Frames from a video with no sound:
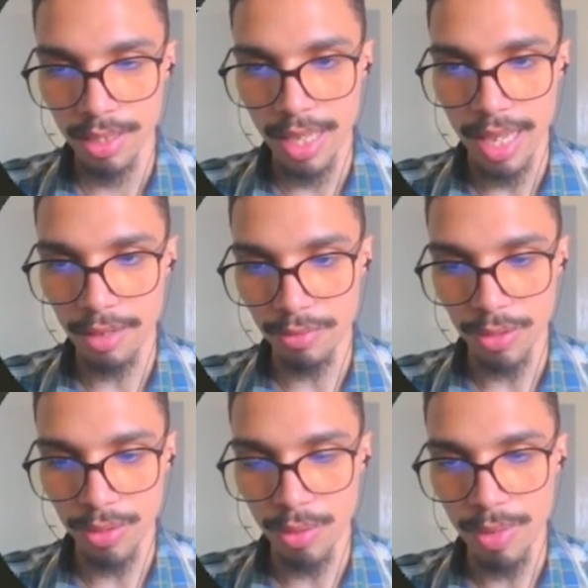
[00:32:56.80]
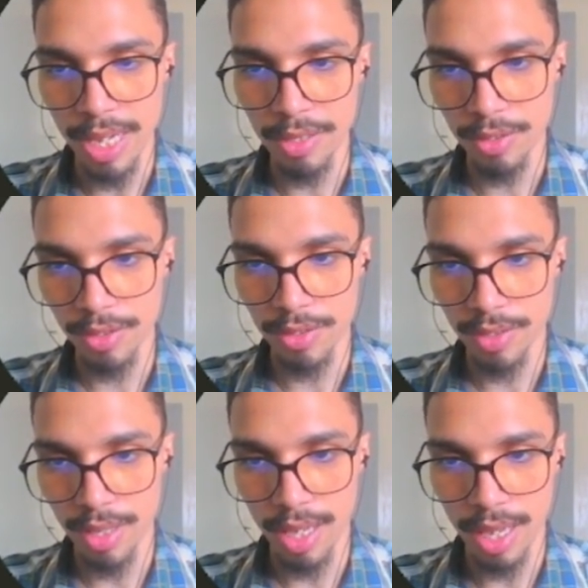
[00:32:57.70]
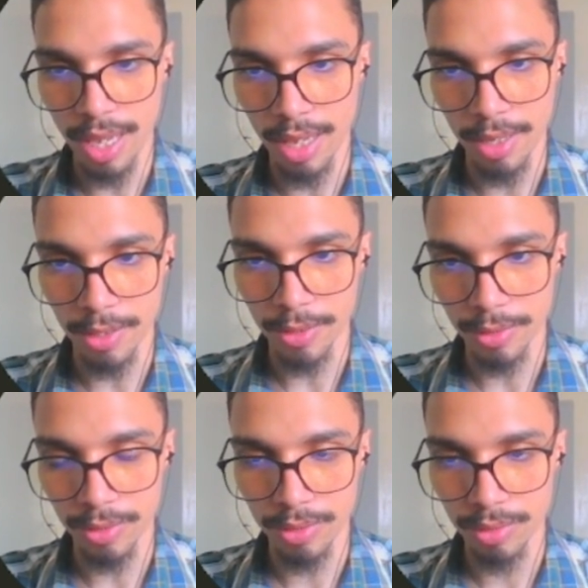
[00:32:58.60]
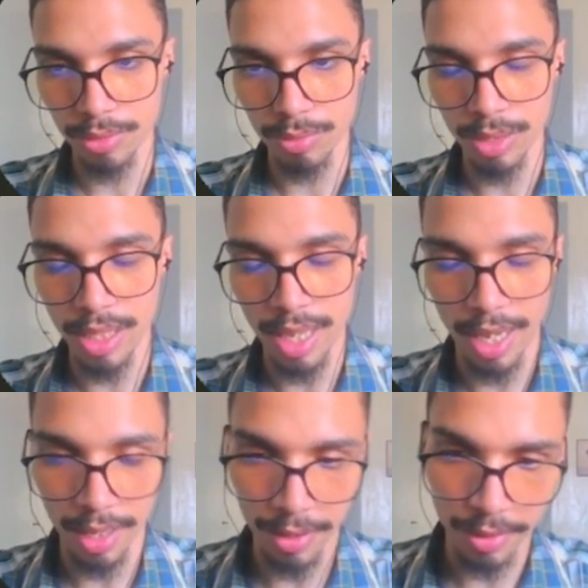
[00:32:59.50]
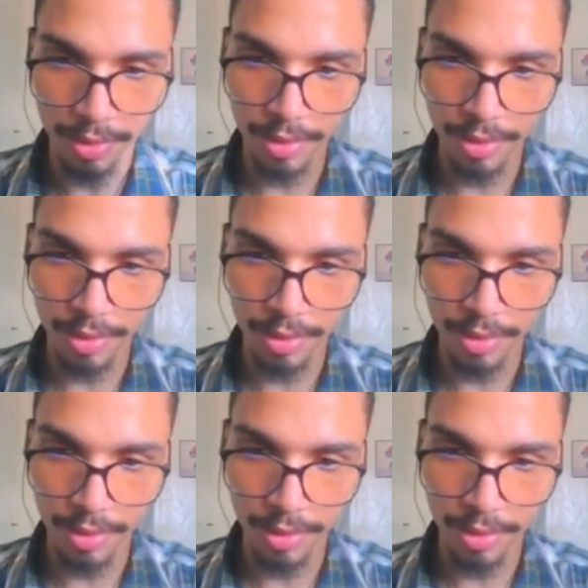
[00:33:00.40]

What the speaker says: f as always, and we can